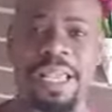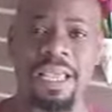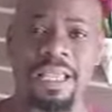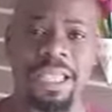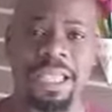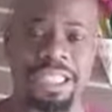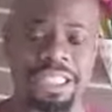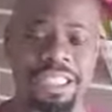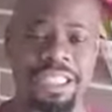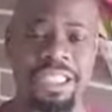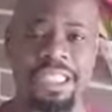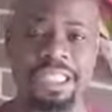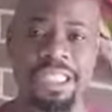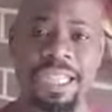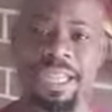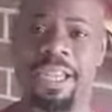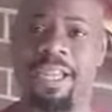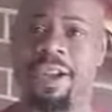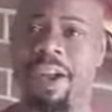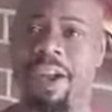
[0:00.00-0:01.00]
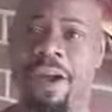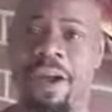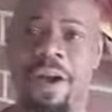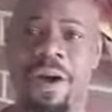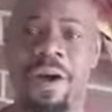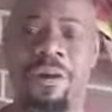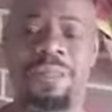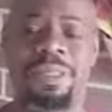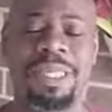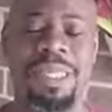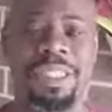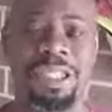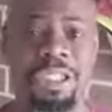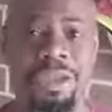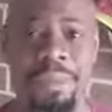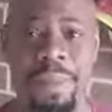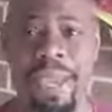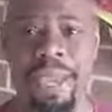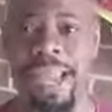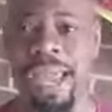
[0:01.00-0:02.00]
that's just sitting in our homes that you
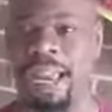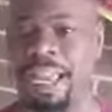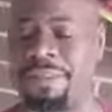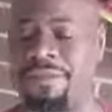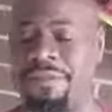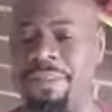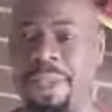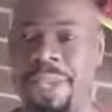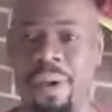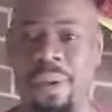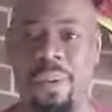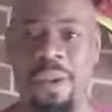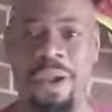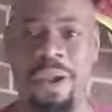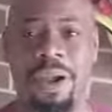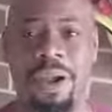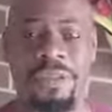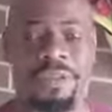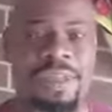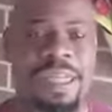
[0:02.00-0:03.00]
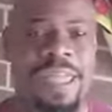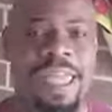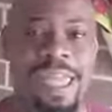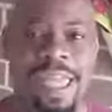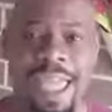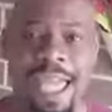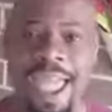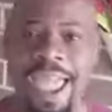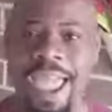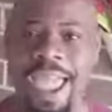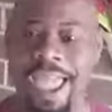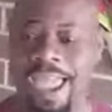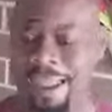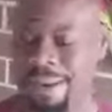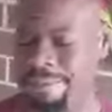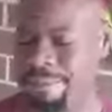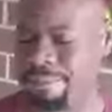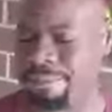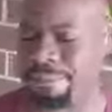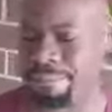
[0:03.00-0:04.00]
may not even be aware of.
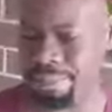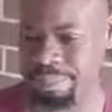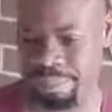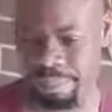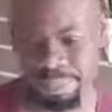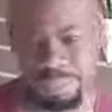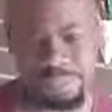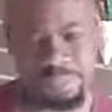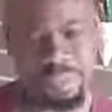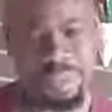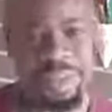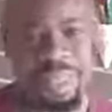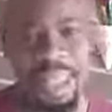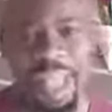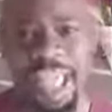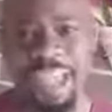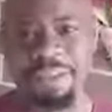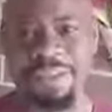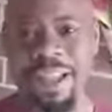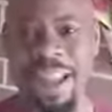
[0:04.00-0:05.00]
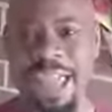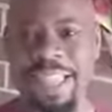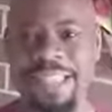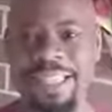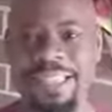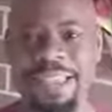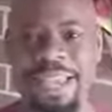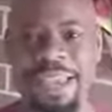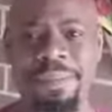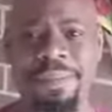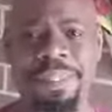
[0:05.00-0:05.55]
And if you like this type of